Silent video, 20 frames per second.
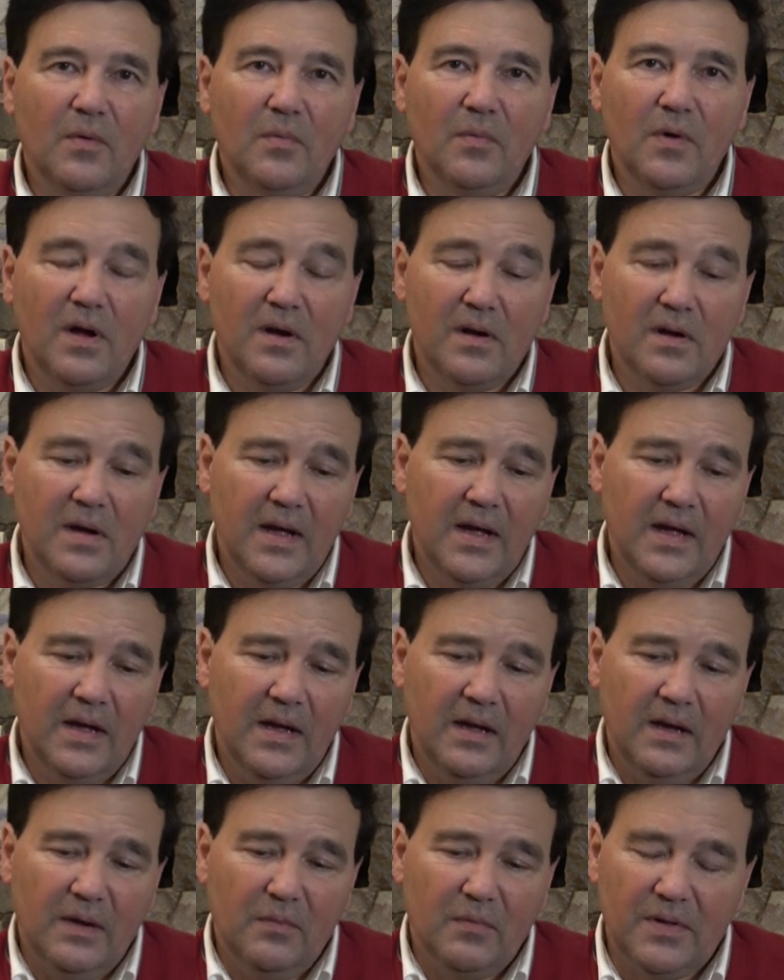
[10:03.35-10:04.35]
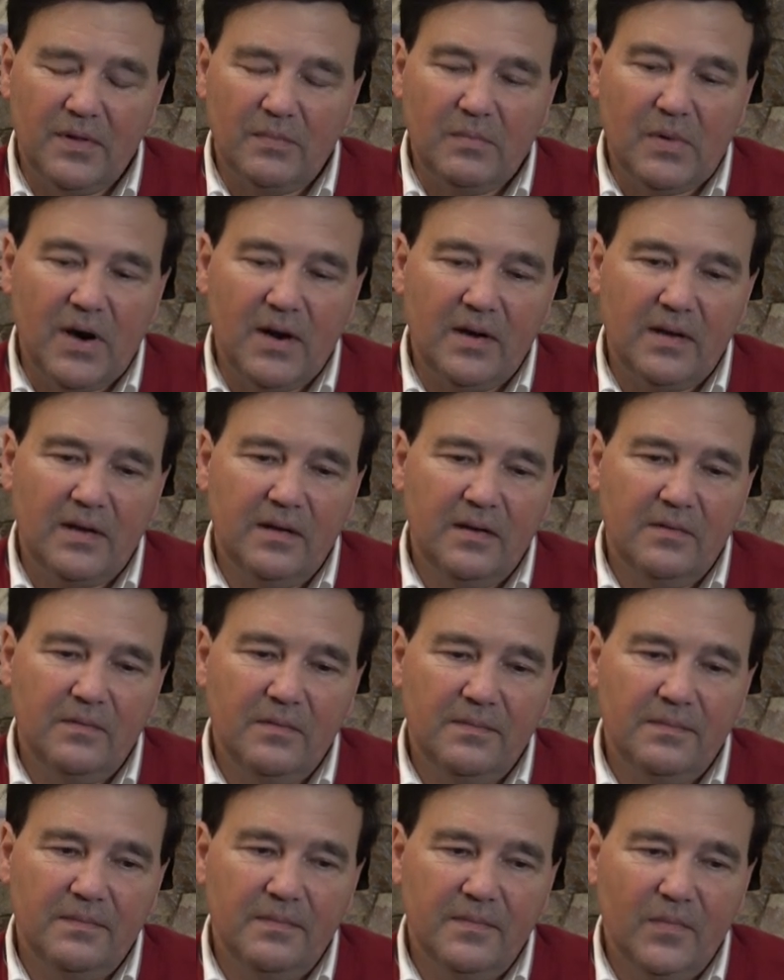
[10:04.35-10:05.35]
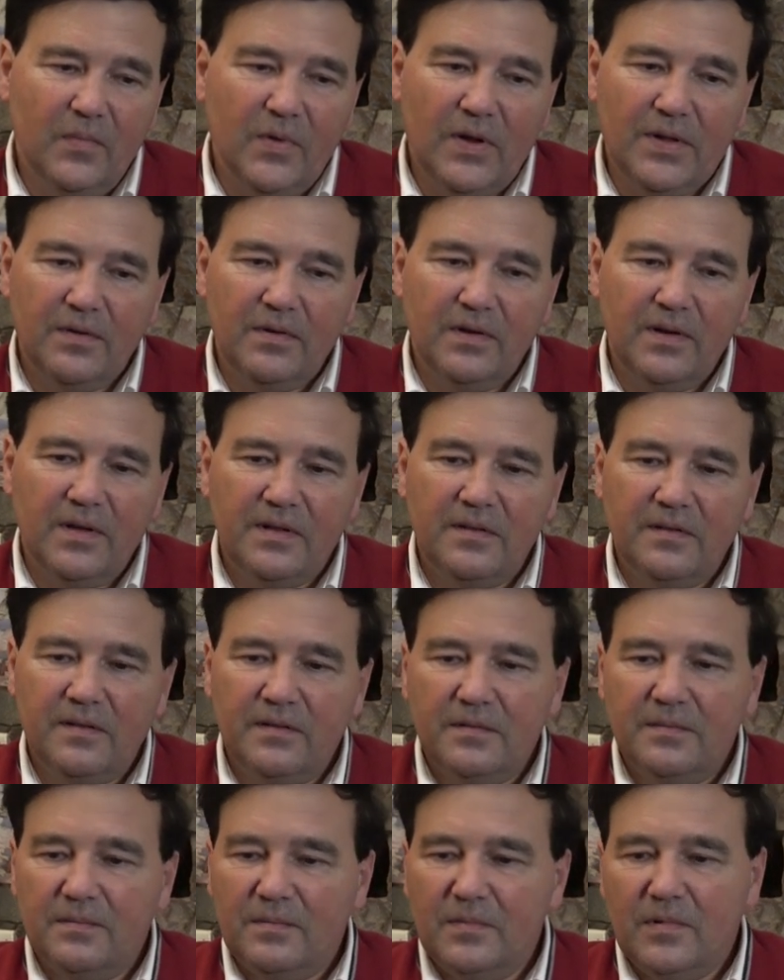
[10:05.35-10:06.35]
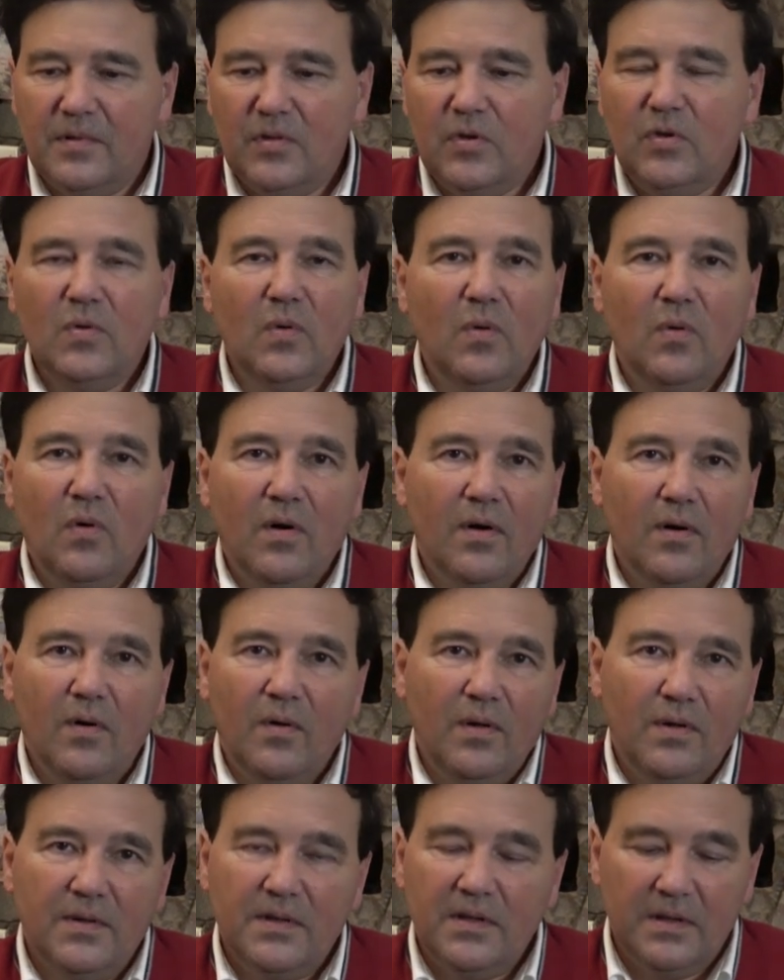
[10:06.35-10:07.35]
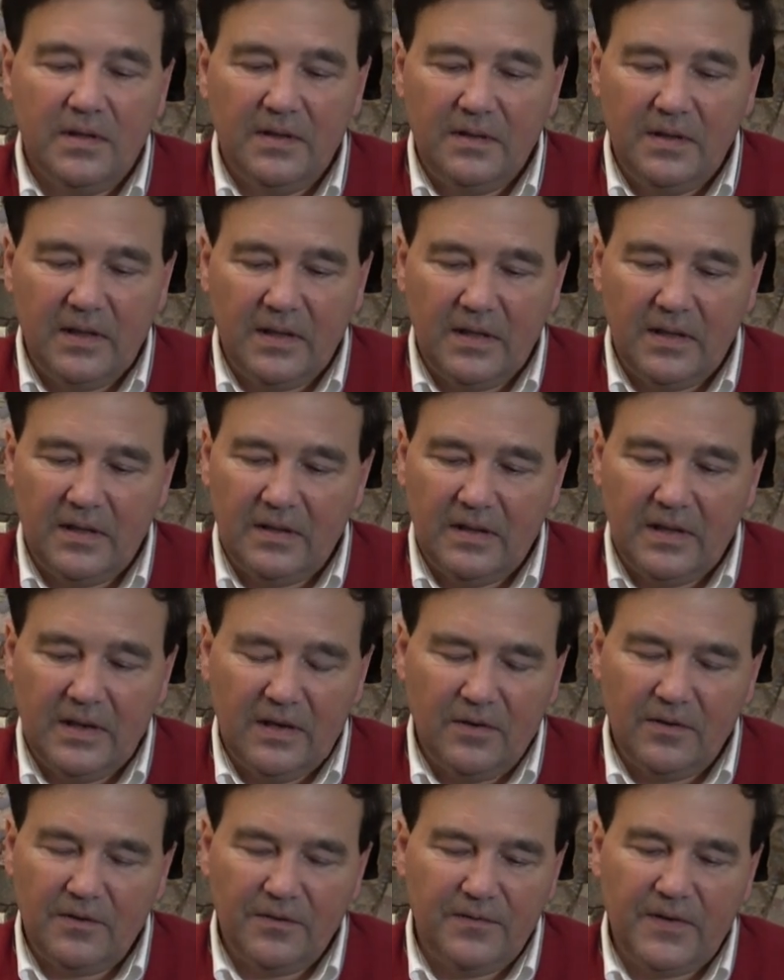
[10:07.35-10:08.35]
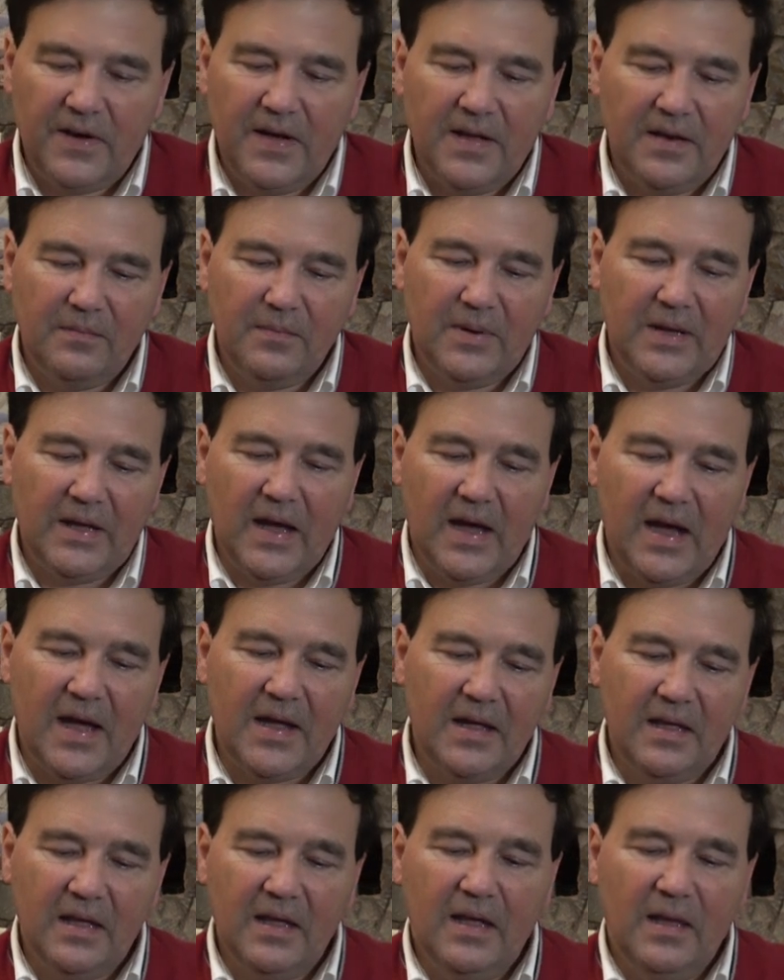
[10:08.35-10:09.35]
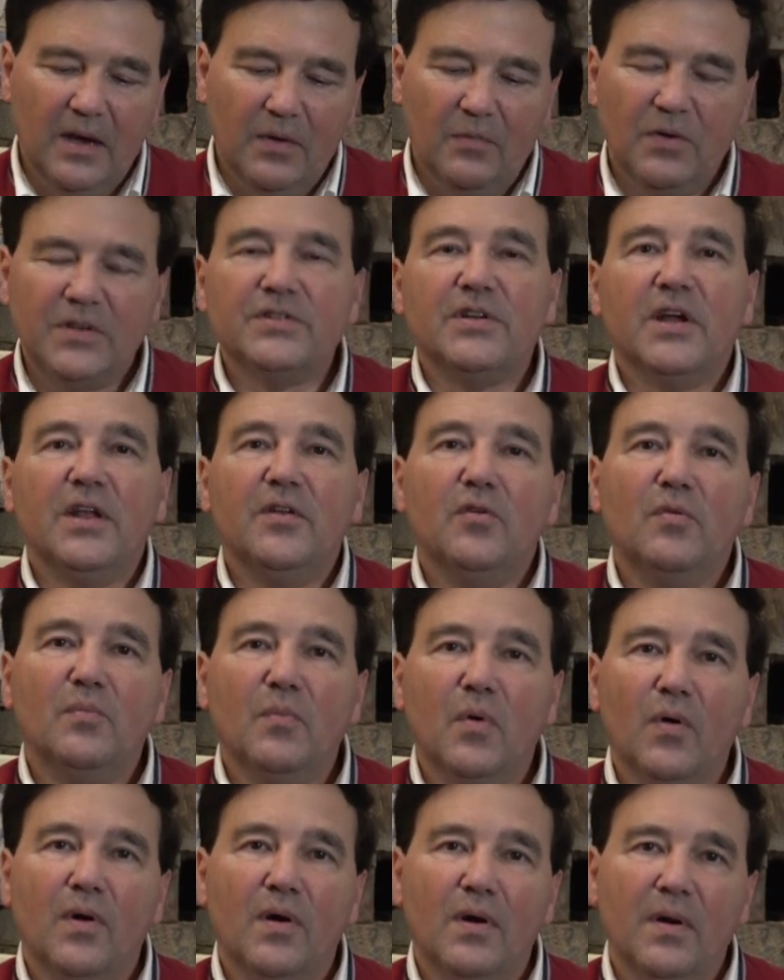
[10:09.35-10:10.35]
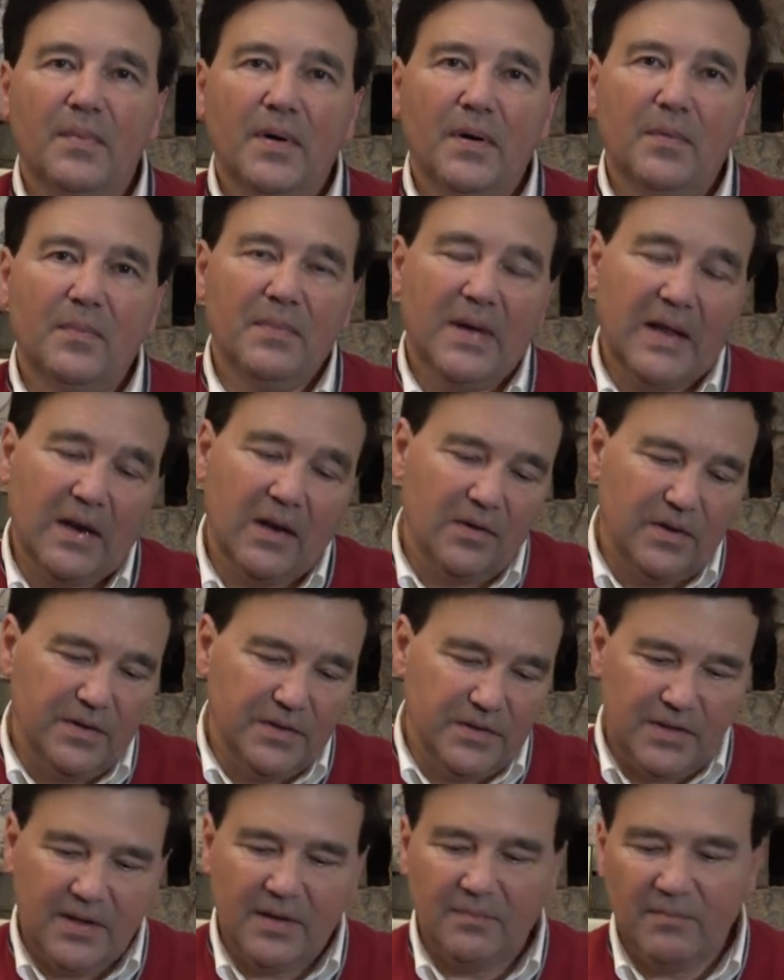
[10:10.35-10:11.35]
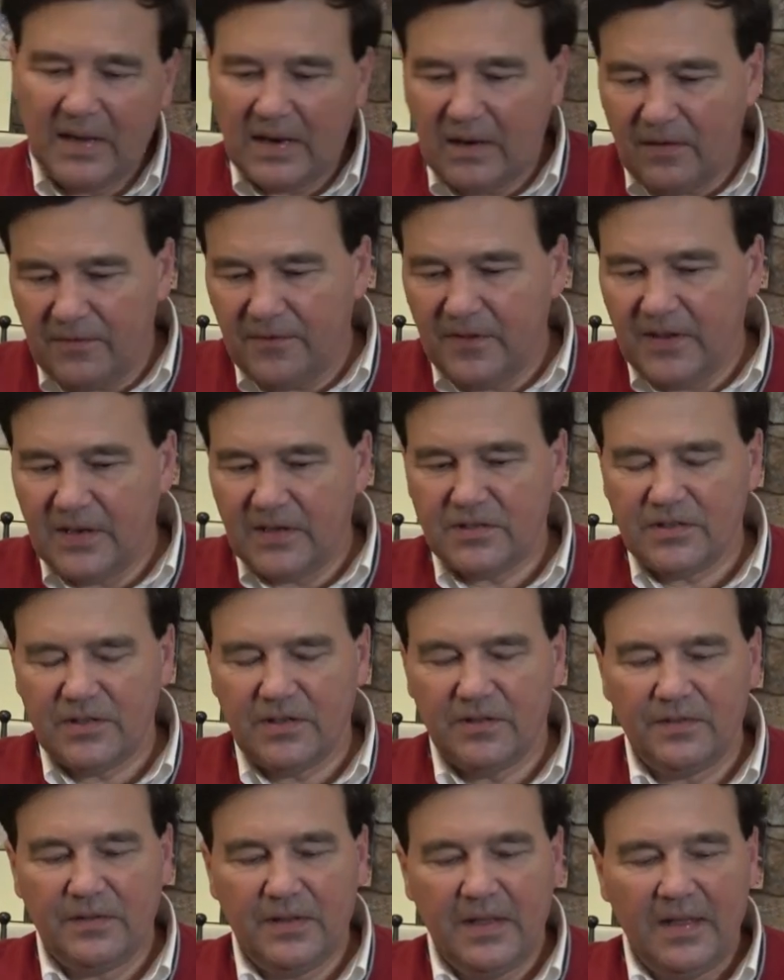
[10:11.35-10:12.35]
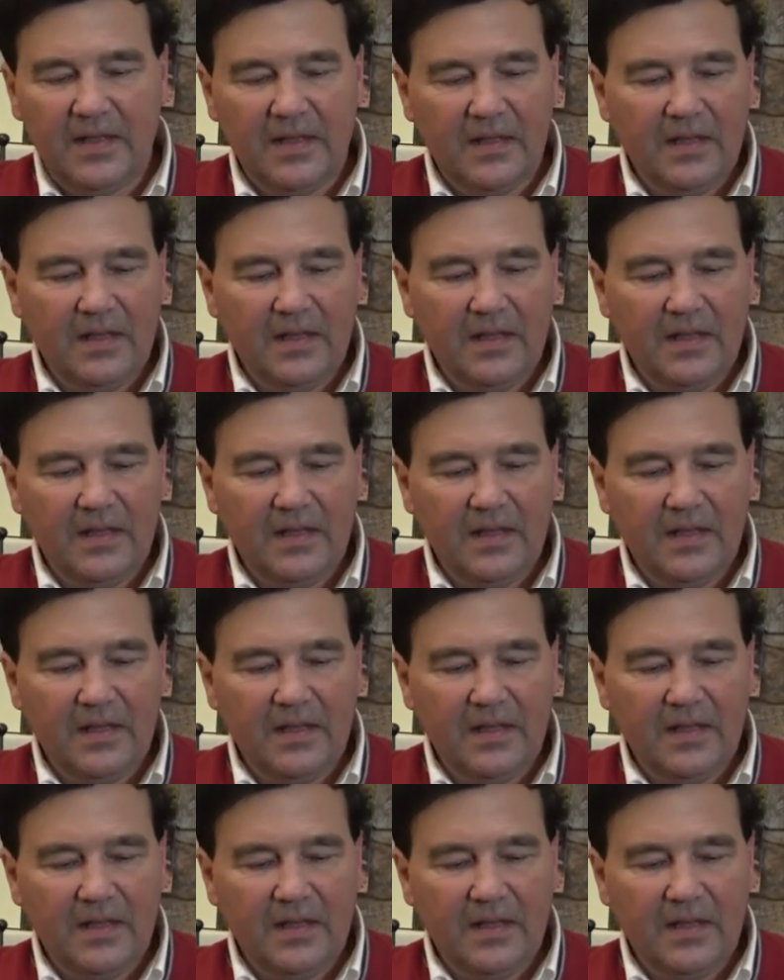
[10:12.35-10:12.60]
go wrong with a Marlin, whether it's new or old. They look fine to me. I wish I knew more about metallurgy and metal finishes,